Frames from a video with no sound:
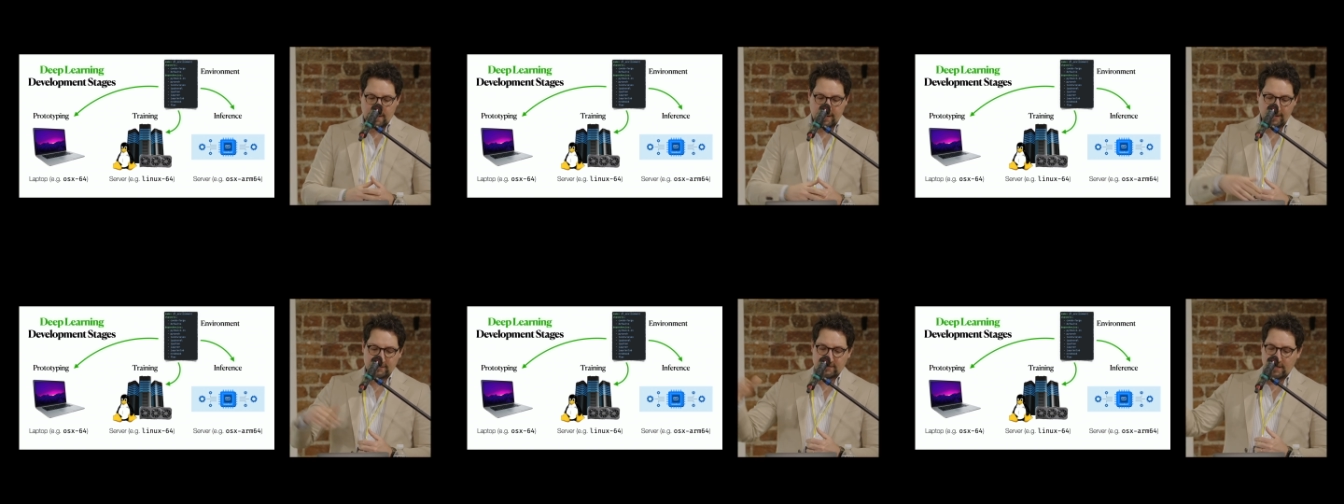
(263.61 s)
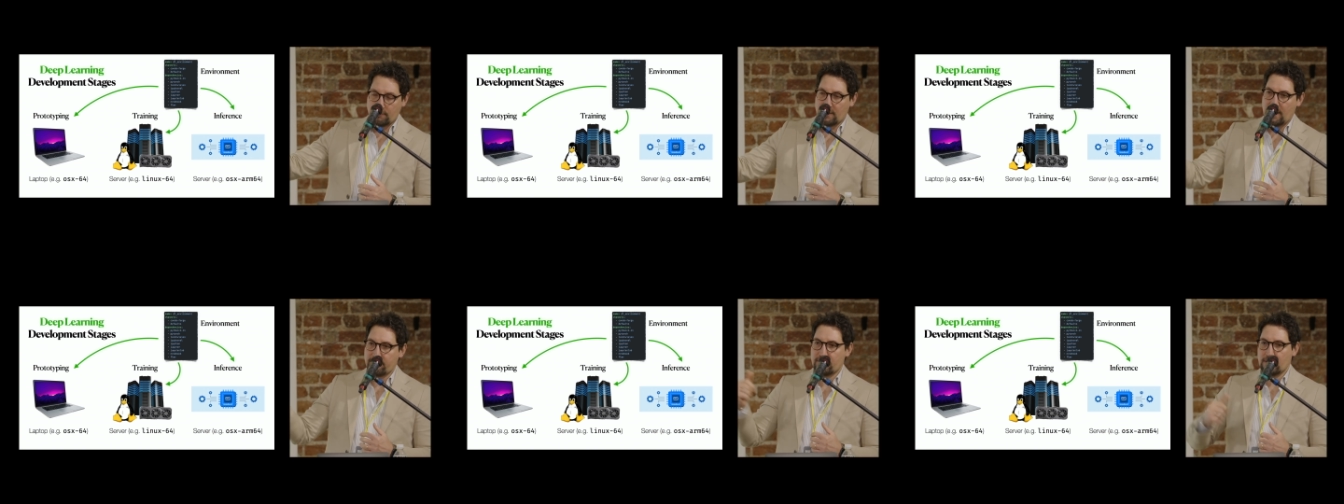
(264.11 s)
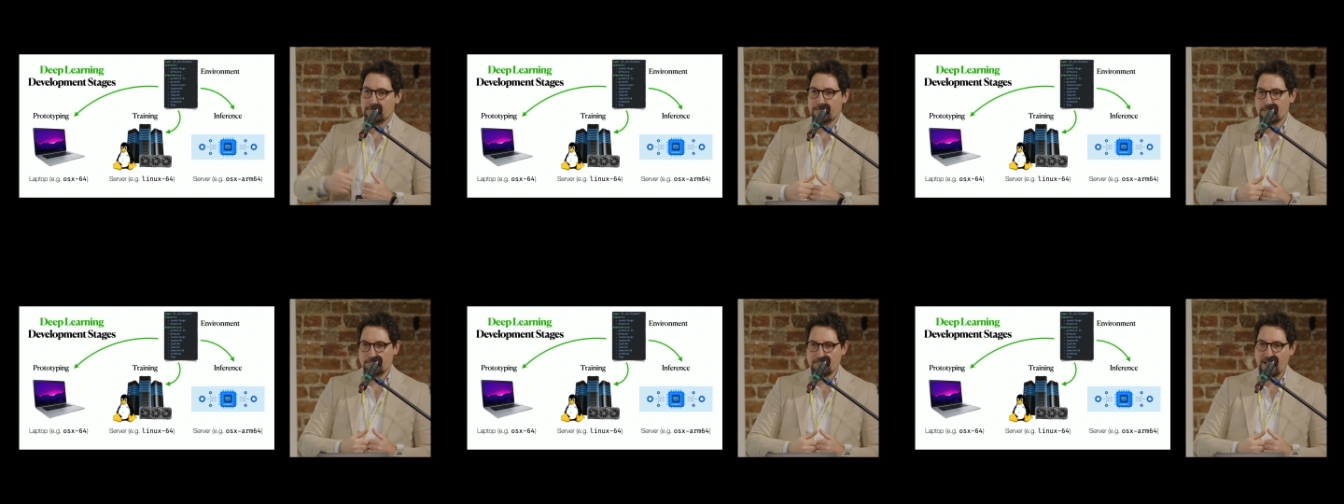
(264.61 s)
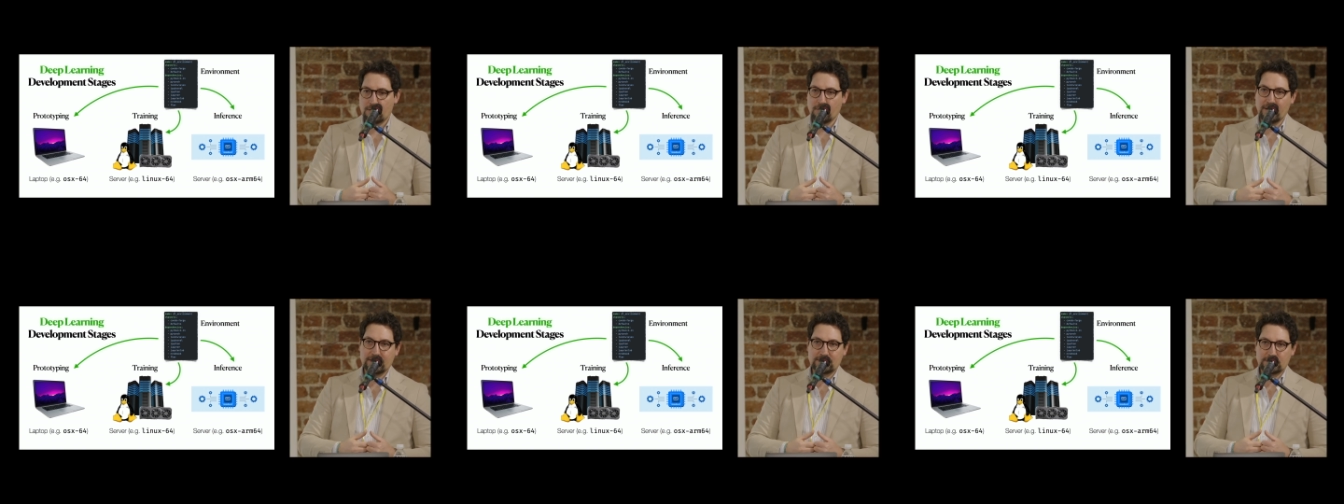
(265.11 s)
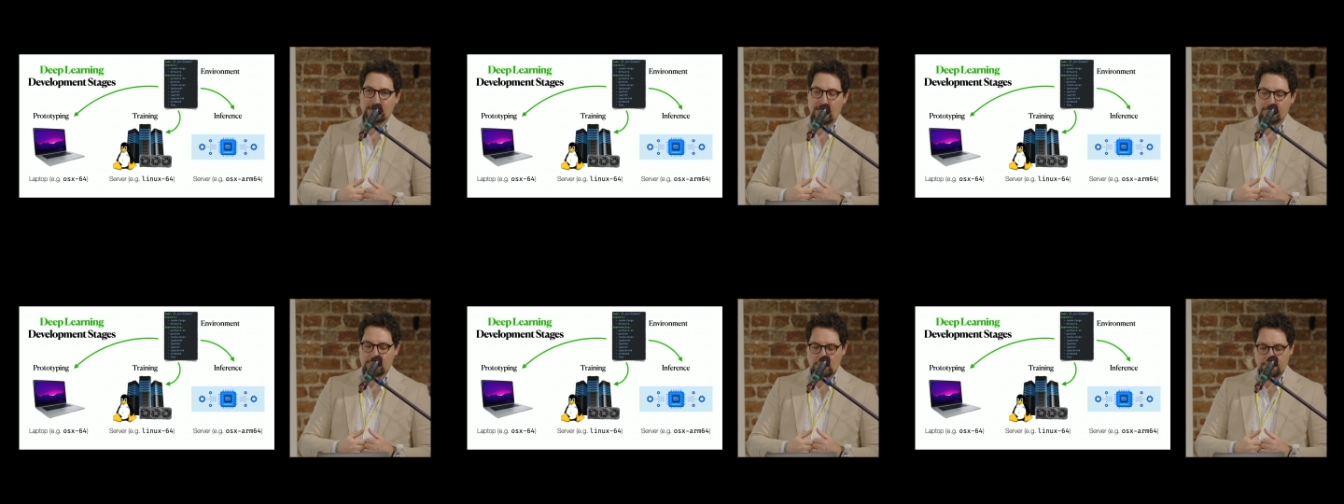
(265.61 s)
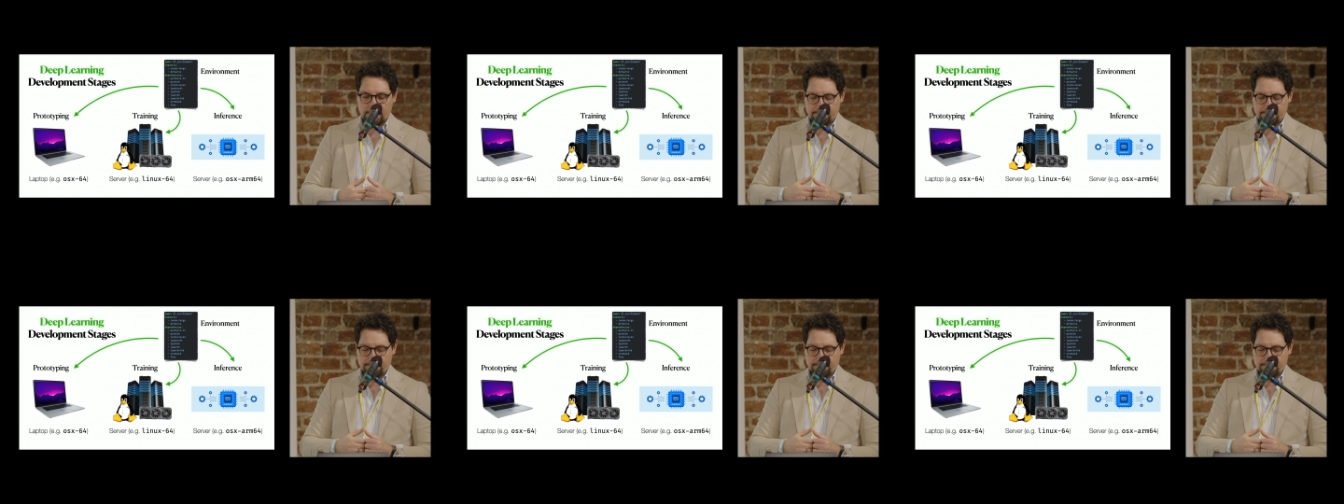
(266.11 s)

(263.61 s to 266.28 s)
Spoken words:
Let's say we have a Mac OS laptop.